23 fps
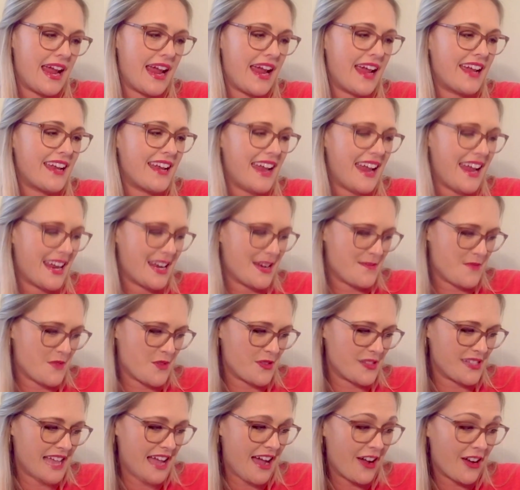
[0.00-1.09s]
and
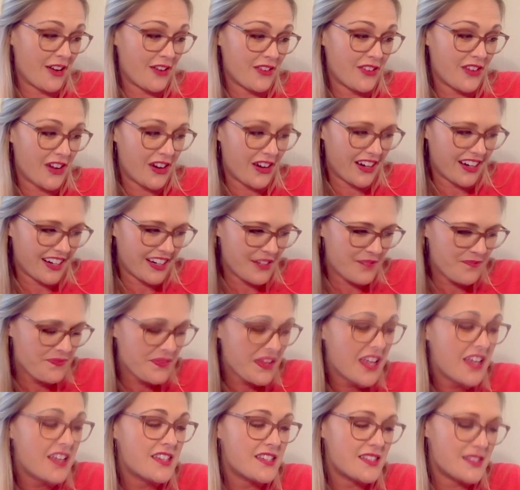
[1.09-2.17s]
animals out of the ark.
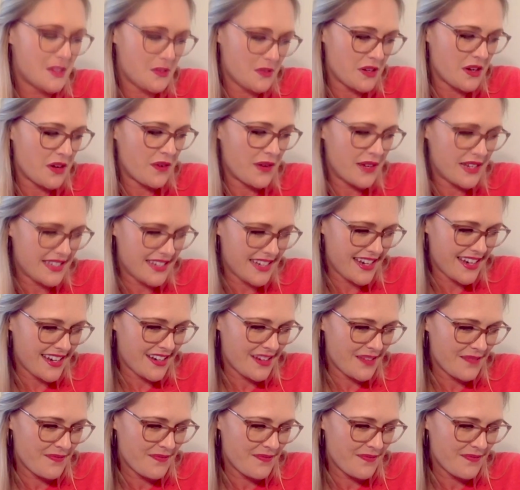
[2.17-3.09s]
So Noah did.